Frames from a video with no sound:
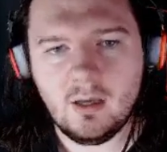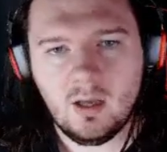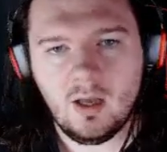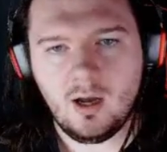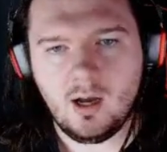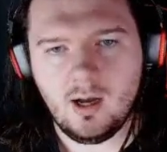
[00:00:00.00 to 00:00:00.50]

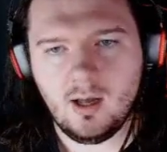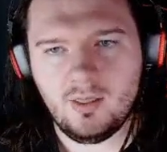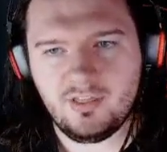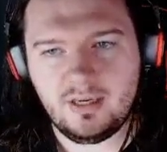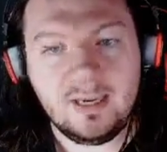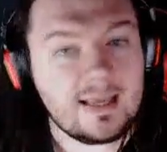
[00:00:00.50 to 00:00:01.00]

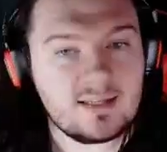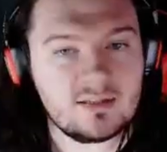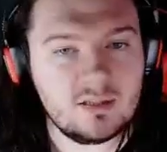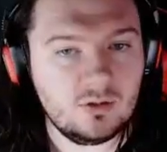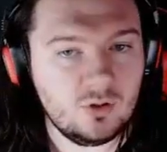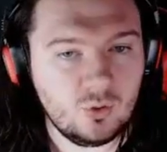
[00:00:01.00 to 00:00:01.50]
the less
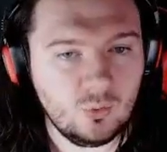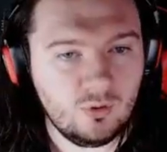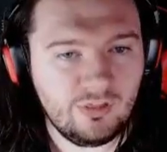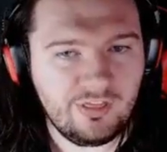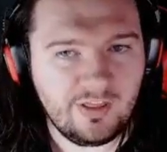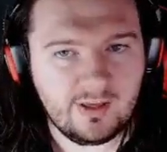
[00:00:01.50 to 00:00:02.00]
than cool
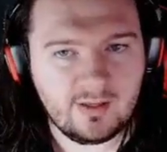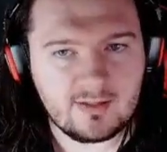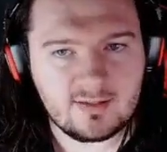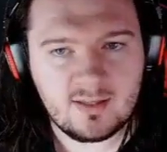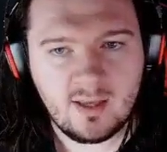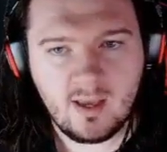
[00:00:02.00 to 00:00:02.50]

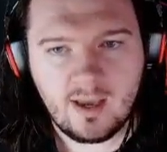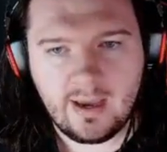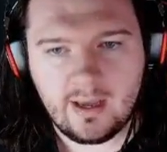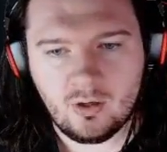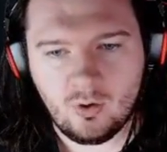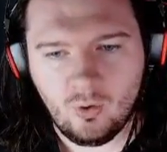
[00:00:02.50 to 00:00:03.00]
things,
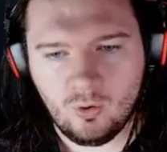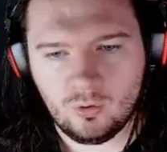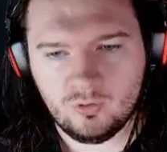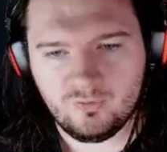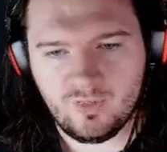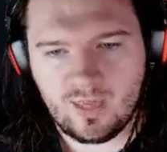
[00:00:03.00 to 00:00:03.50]
and all
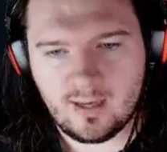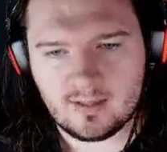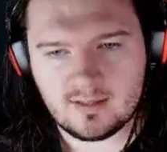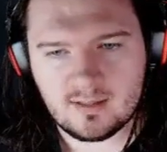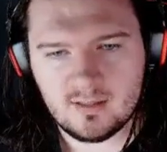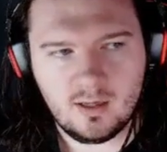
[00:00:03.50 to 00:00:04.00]
of
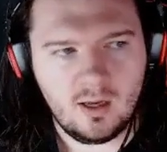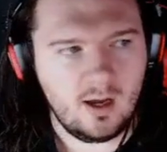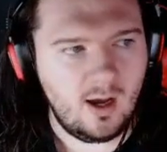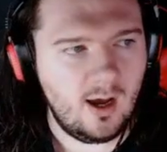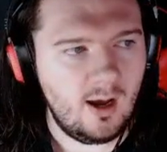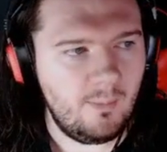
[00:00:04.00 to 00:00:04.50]
that.
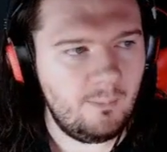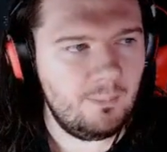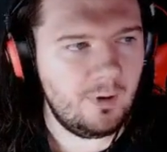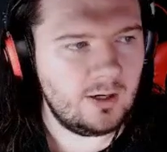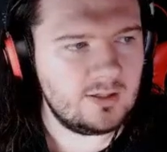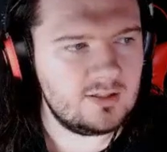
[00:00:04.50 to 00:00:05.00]

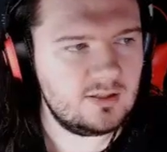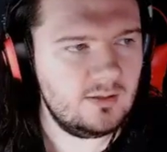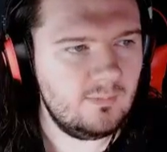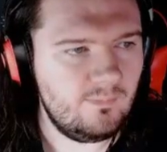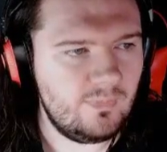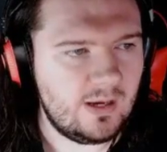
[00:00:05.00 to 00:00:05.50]
But
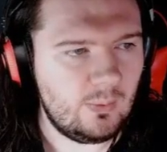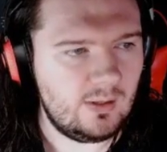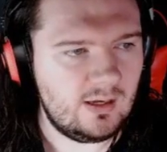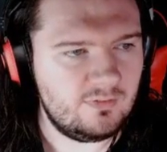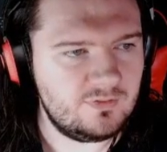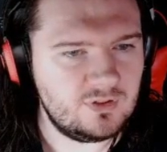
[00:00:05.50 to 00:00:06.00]
that will
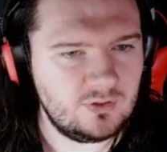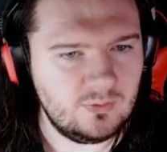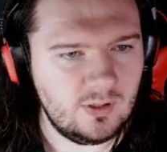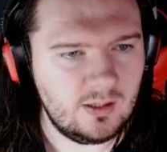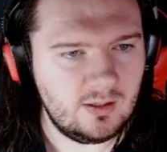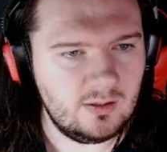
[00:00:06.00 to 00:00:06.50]
have
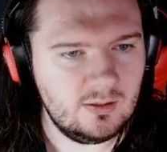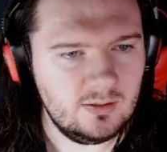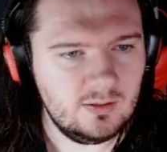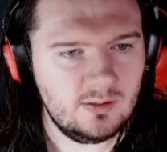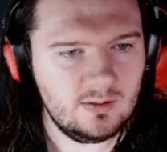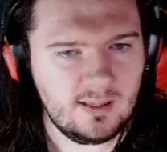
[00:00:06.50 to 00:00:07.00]
to
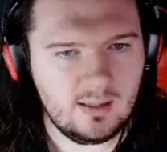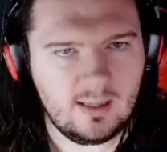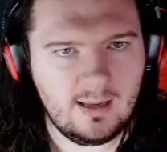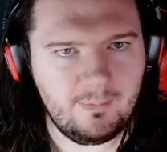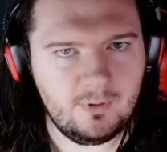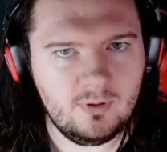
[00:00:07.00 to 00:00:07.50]
that'll
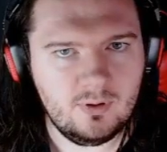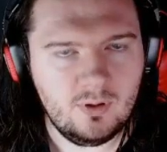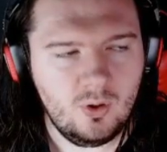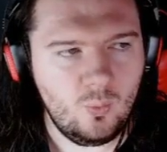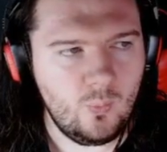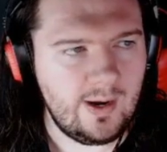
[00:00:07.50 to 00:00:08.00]
happen
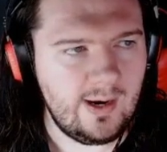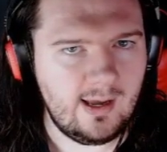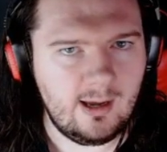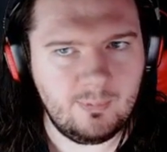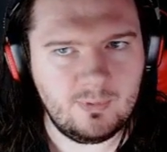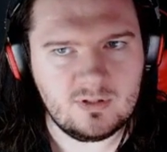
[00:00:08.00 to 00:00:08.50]
when it
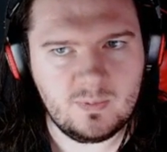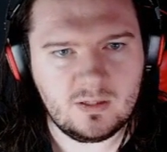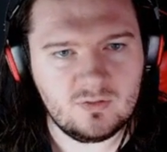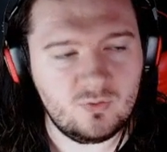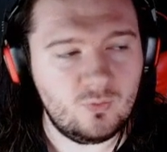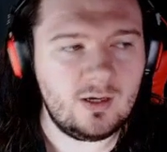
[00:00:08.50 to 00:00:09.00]
happens,
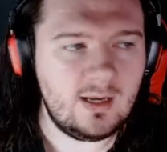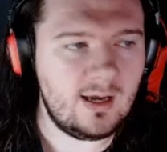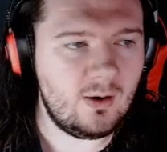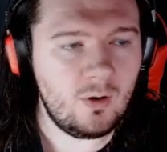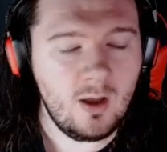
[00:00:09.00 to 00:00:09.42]
because for right now,